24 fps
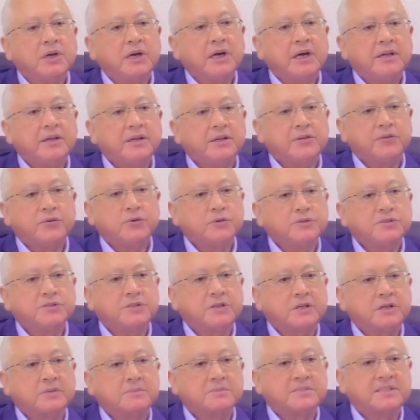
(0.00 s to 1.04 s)
And in those
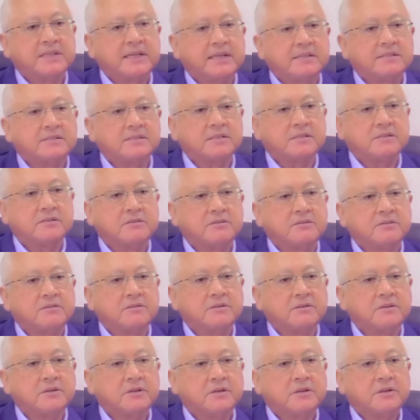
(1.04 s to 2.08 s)

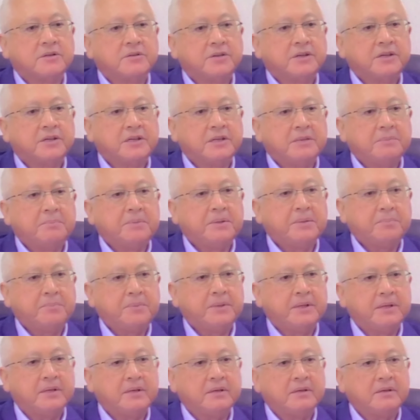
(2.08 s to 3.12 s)
circumstances, the
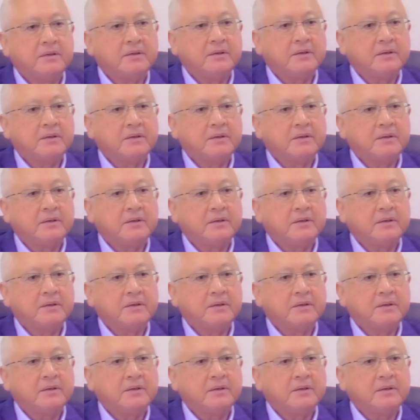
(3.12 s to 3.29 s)
DPP